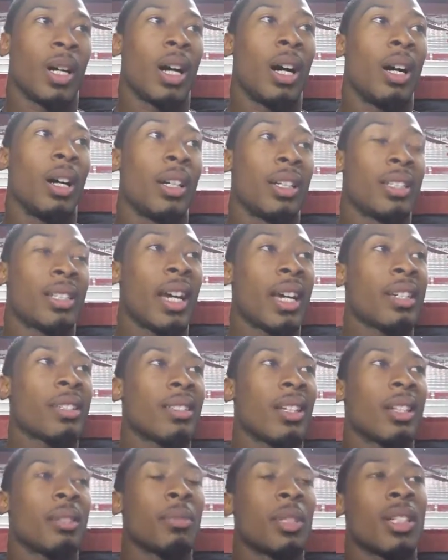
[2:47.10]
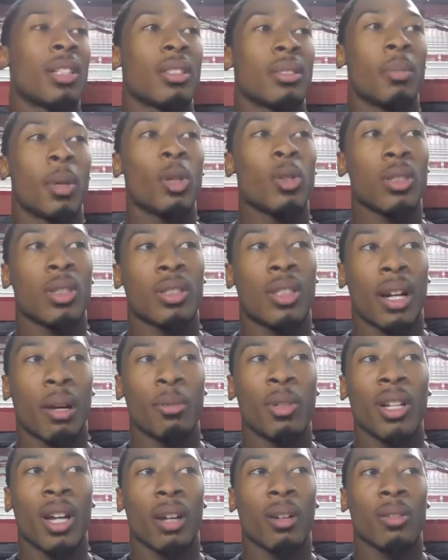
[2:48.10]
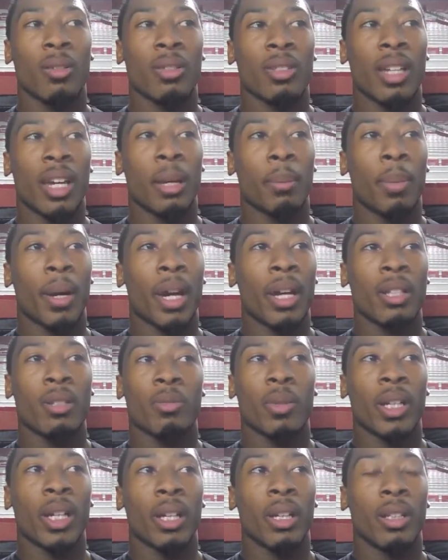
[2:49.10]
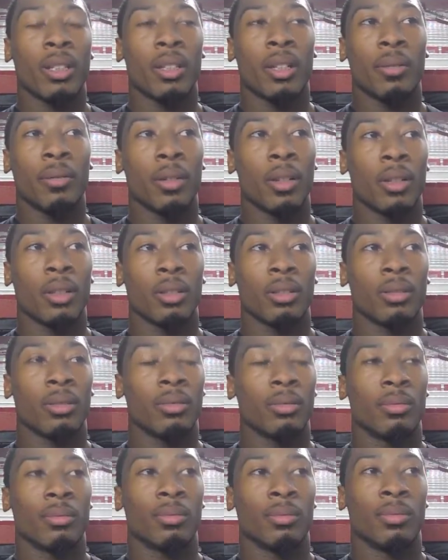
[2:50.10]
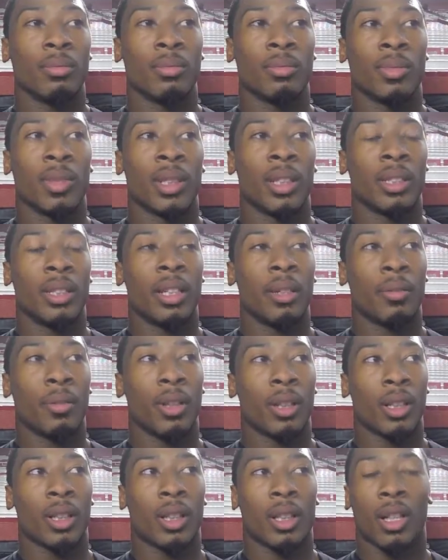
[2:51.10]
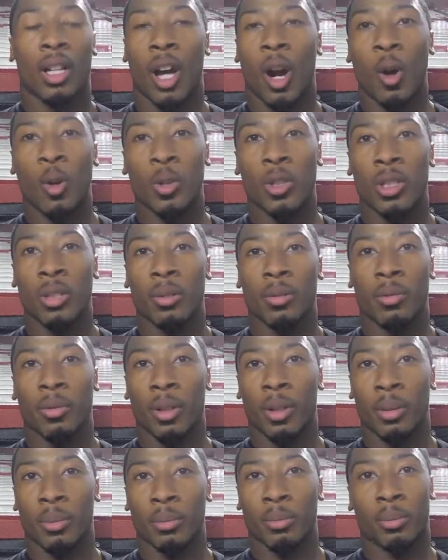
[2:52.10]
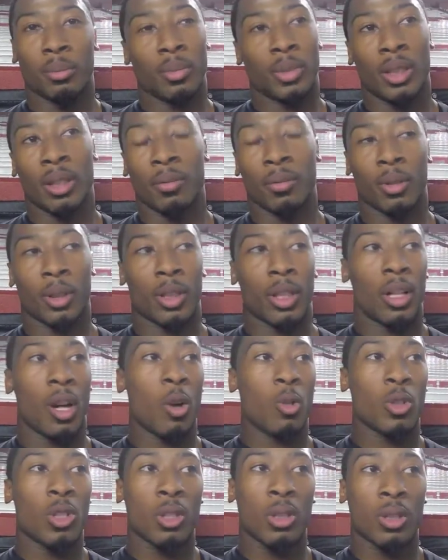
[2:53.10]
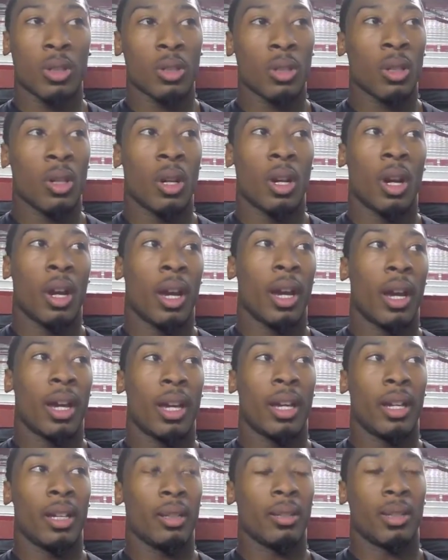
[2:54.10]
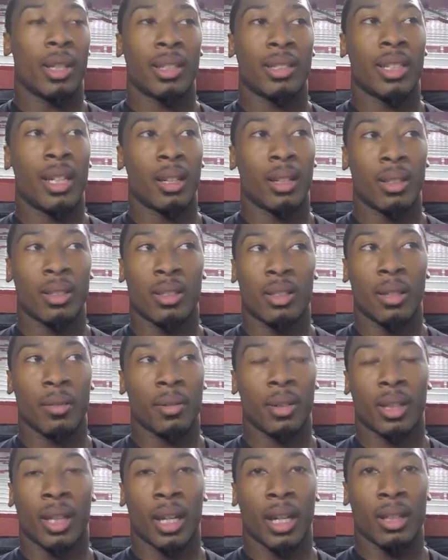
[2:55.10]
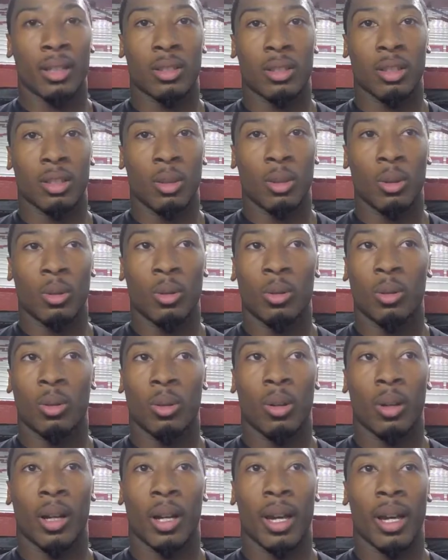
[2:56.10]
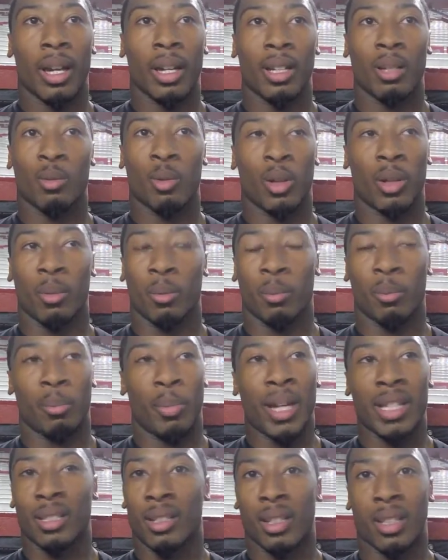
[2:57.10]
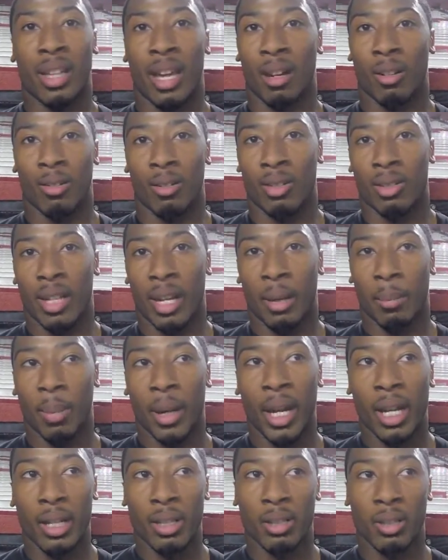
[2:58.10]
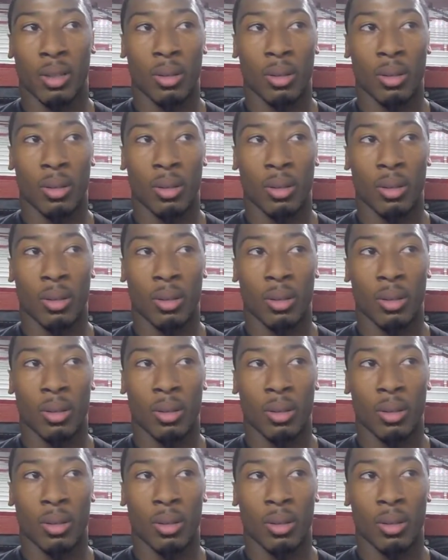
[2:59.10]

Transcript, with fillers: Uh, it changed things because most of the time we're not on the same page. We get different, different coaching from different coaches, and they tell us different things to do, and we're basically not on the same page.